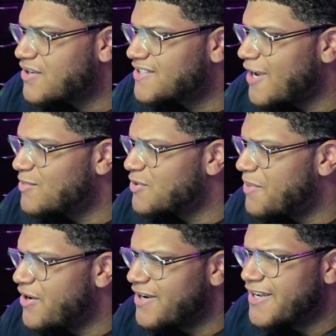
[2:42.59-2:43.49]
disciples
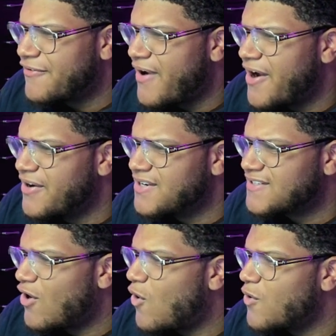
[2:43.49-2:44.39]
appeared in different areas,
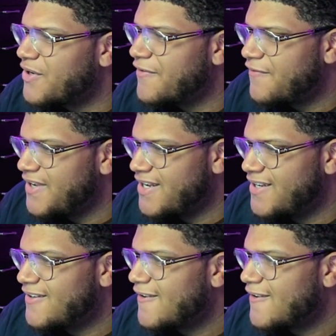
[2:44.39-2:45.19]
all defeated.